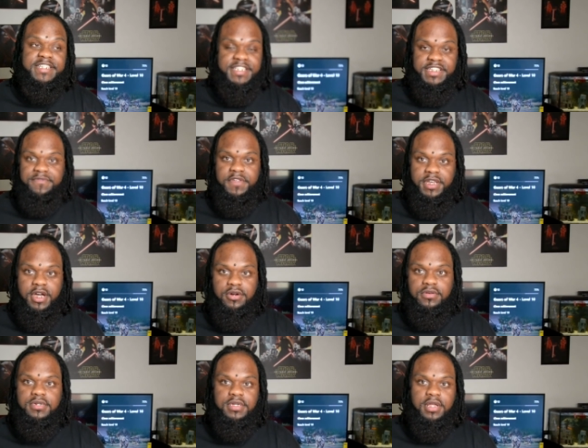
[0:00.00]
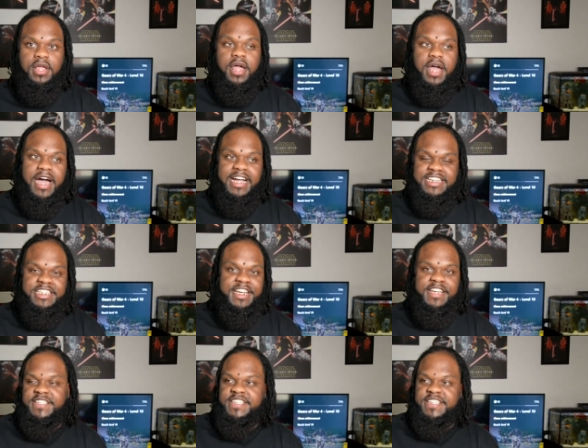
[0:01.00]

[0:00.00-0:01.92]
Because if it don't, I can change